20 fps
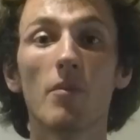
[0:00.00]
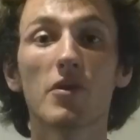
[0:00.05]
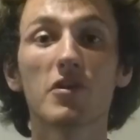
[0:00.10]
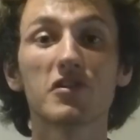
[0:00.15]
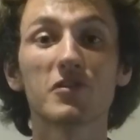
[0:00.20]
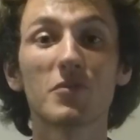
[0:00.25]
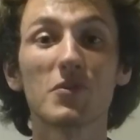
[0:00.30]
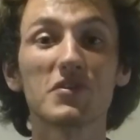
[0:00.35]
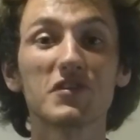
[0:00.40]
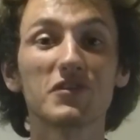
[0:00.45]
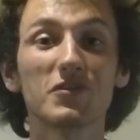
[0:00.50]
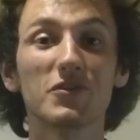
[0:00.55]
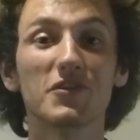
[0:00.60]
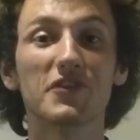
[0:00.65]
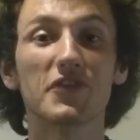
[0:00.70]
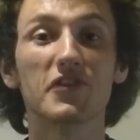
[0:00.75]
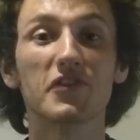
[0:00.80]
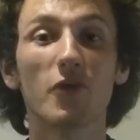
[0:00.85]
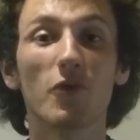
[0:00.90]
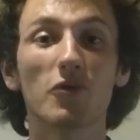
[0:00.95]
Because I wasn't doing
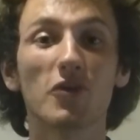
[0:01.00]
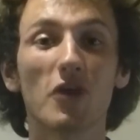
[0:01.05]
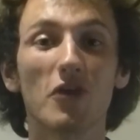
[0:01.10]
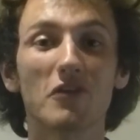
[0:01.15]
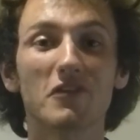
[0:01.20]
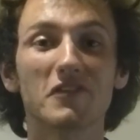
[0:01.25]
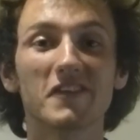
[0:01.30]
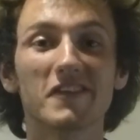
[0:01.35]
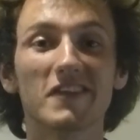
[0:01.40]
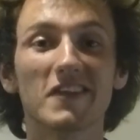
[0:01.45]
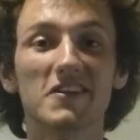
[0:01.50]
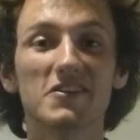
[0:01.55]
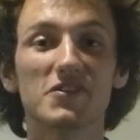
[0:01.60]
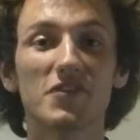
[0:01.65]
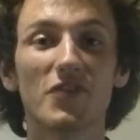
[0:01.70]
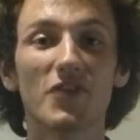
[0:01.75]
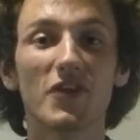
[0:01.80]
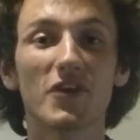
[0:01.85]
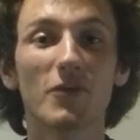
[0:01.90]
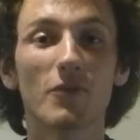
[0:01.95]
this whole currency collection
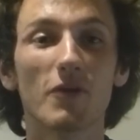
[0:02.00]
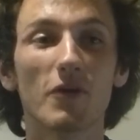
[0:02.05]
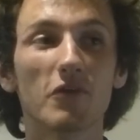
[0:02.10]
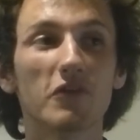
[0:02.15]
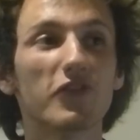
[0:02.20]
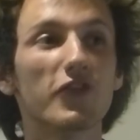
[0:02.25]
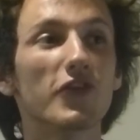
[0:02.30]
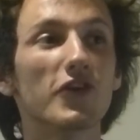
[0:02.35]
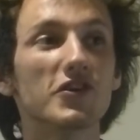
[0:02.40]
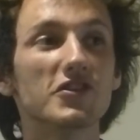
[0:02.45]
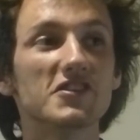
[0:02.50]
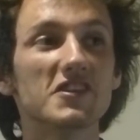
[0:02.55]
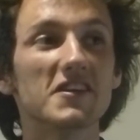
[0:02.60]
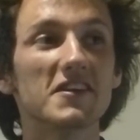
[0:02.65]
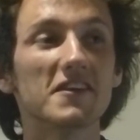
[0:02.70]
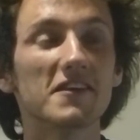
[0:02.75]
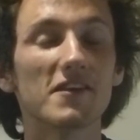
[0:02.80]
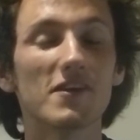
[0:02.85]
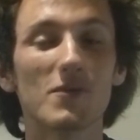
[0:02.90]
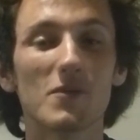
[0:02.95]
thing when I was
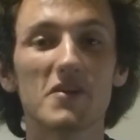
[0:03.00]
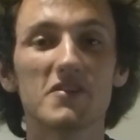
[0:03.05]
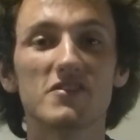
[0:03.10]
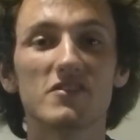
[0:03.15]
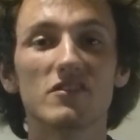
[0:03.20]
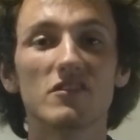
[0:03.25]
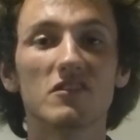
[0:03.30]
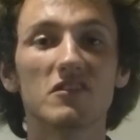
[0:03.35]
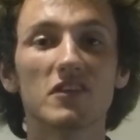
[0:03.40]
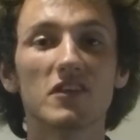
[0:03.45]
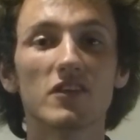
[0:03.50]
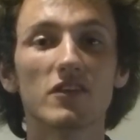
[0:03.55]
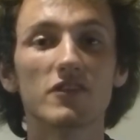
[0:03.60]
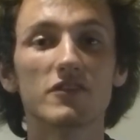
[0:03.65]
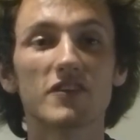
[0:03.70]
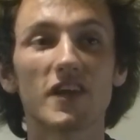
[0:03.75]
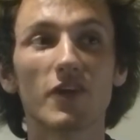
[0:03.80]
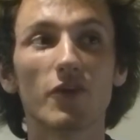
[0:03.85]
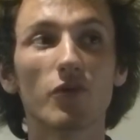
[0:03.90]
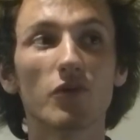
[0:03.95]
13 and I went to New Zealand,
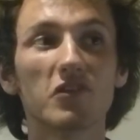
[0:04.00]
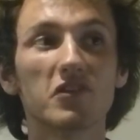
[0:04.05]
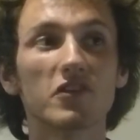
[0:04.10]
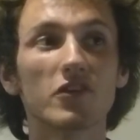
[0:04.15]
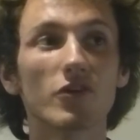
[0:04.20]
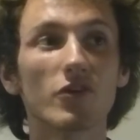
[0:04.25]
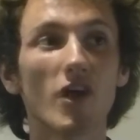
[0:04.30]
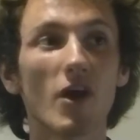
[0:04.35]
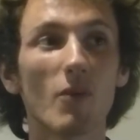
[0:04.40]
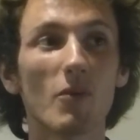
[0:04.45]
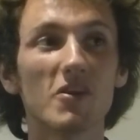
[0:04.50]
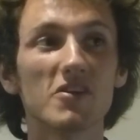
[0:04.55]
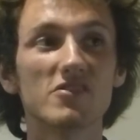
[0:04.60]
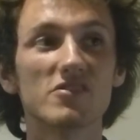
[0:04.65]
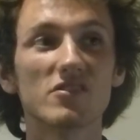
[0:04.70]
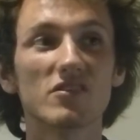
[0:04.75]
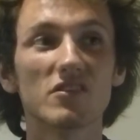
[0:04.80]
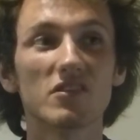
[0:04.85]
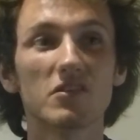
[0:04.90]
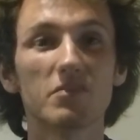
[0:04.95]
and also I went
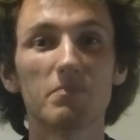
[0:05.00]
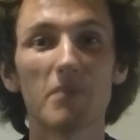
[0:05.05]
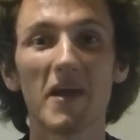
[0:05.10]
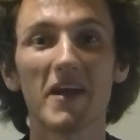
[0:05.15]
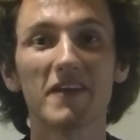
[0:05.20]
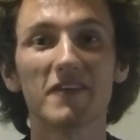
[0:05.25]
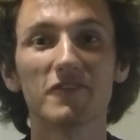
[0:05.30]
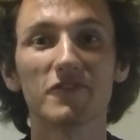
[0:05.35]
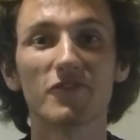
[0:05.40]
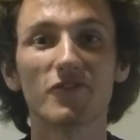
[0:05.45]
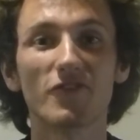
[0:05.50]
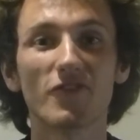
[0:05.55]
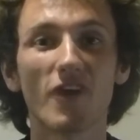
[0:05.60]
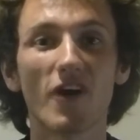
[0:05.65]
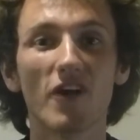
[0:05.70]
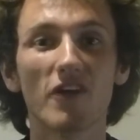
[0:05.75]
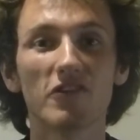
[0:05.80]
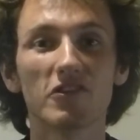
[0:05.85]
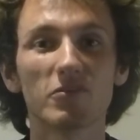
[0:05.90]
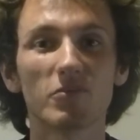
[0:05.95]
to Spain and
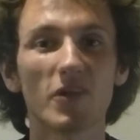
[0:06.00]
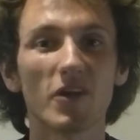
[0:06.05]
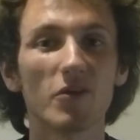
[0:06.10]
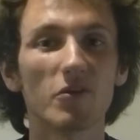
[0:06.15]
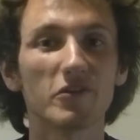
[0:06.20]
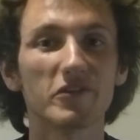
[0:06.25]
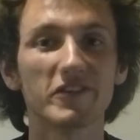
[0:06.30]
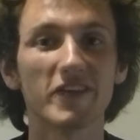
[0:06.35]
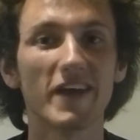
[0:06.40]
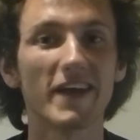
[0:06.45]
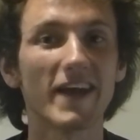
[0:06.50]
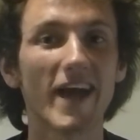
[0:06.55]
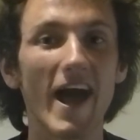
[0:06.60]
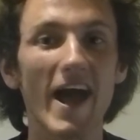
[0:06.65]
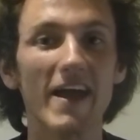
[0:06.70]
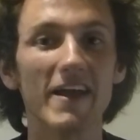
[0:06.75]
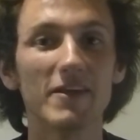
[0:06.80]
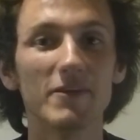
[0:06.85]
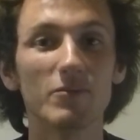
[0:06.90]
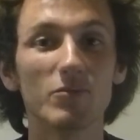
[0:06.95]
France when I was like
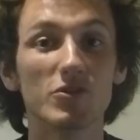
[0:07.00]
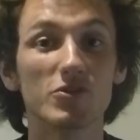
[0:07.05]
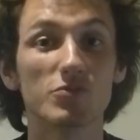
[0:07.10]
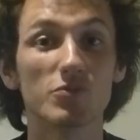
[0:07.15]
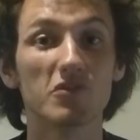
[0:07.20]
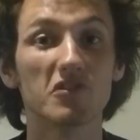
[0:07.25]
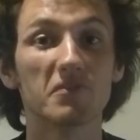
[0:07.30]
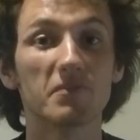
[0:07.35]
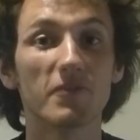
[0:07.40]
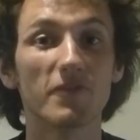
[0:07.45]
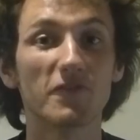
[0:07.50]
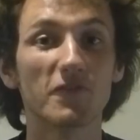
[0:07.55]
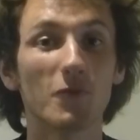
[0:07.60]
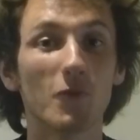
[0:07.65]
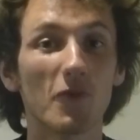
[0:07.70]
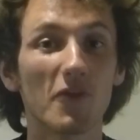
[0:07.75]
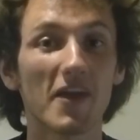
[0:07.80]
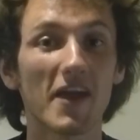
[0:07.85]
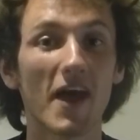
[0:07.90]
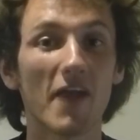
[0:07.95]
8, which was
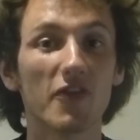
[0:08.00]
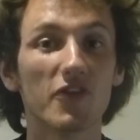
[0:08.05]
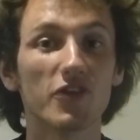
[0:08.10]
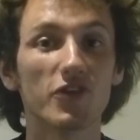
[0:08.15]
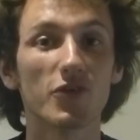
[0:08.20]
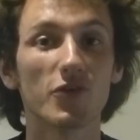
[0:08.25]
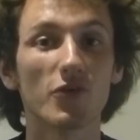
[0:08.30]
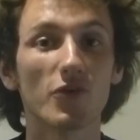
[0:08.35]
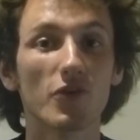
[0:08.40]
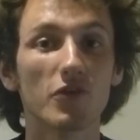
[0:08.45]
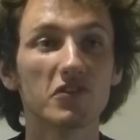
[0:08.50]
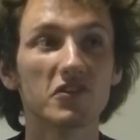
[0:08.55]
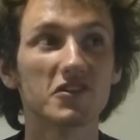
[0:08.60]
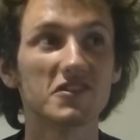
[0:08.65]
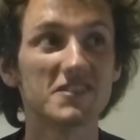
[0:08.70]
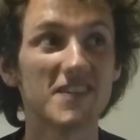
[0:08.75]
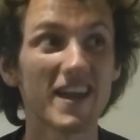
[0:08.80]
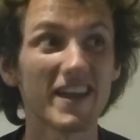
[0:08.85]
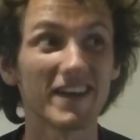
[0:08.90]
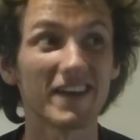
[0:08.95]
before they had the euro, so
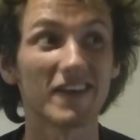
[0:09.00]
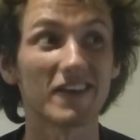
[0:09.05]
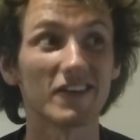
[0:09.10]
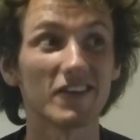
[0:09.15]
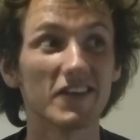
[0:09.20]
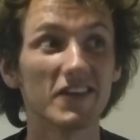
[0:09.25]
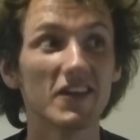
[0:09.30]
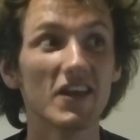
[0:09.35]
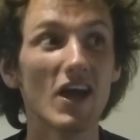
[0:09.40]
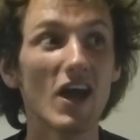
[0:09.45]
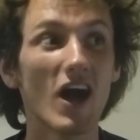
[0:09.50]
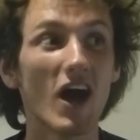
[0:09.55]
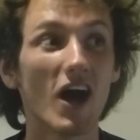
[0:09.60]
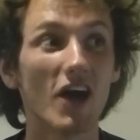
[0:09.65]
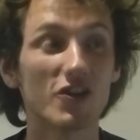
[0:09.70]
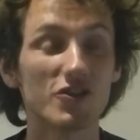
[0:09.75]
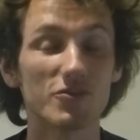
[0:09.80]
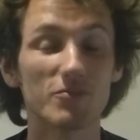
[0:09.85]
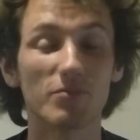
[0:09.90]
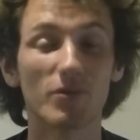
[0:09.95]
technically I
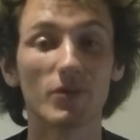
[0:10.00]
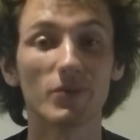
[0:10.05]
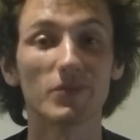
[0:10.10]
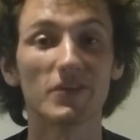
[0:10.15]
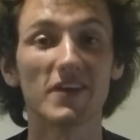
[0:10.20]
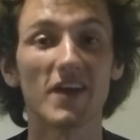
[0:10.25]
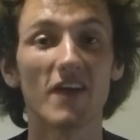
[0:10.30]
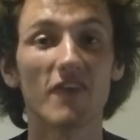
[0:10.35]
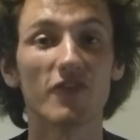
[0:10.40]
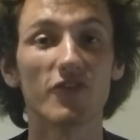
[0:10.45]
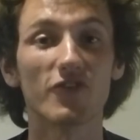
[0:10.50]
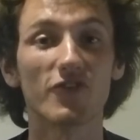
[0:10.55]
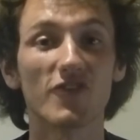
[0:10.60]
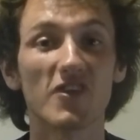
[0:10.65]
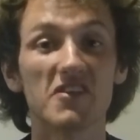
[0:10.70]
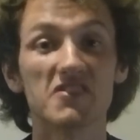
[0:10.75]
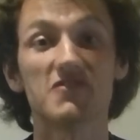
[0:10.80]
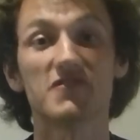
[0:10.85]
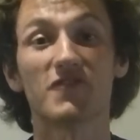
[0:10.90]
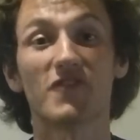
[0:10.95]
should probably have the
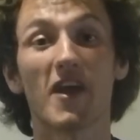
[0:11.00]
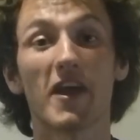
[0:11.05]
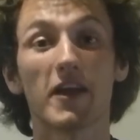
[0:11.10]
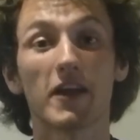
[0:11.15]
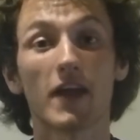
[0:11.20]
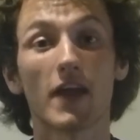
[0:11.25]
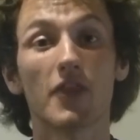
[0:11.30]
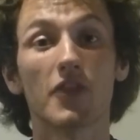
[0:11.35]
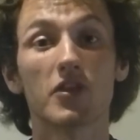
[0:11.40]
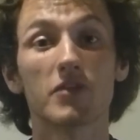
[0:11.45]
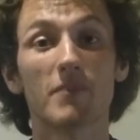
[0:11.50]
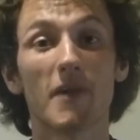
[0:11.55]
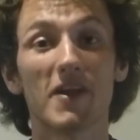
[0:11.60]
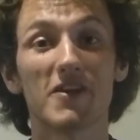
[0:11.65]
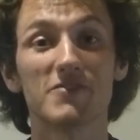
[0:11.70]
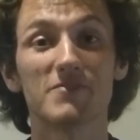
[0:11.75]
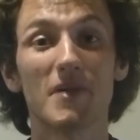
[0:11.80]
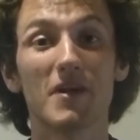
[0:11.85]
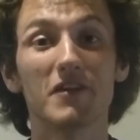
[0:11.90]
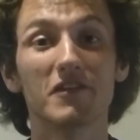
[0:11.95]
French franc and the
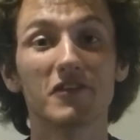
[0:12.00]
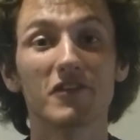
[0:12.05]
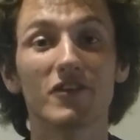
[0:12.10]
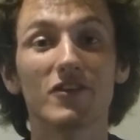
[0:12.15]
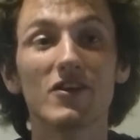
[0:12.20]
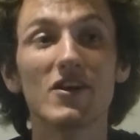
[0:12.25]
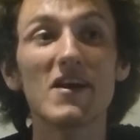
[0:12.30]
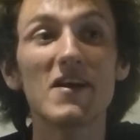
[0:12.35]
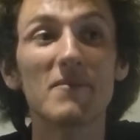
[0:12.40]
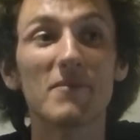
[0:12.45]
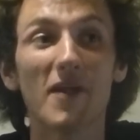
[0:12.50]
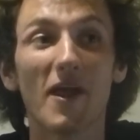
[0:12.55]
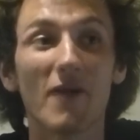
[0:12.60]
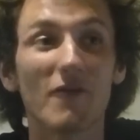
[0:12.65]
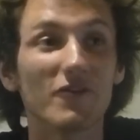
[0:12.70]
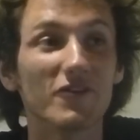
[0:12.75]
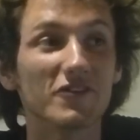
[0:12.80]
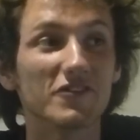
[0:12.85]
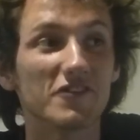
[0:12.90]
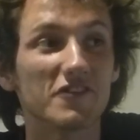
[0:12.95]
Spanish peso, but I
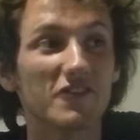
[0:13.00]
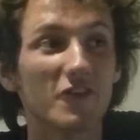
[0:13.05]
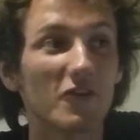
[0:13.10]
really just